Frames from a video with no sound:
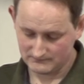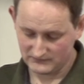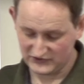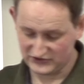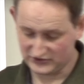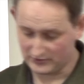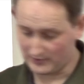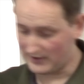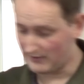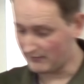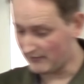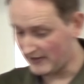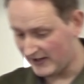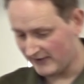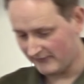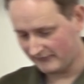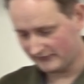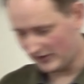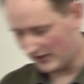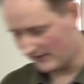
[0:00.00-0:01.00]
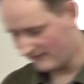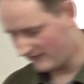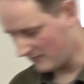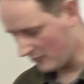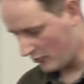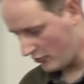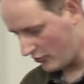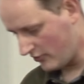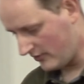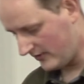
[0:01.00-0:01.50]
So I left
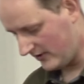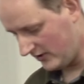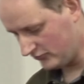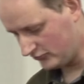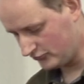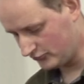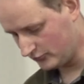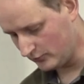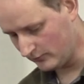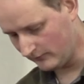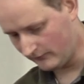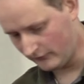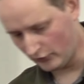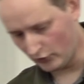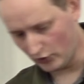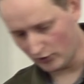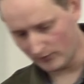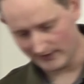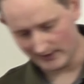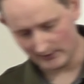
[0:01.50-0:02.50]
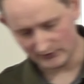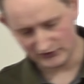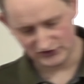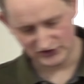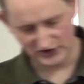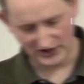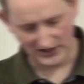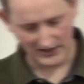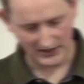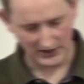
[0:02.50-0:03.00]
Aviemore and I drove home and I was
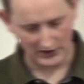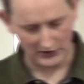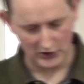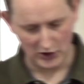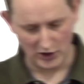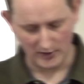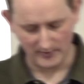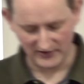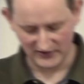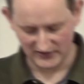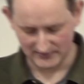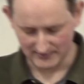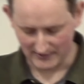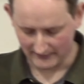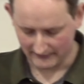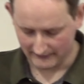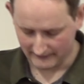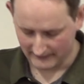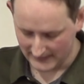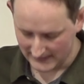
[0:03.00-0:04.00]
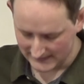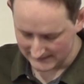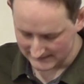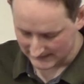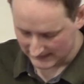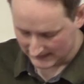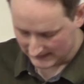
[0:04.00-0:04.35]
chatting a little bit to my friend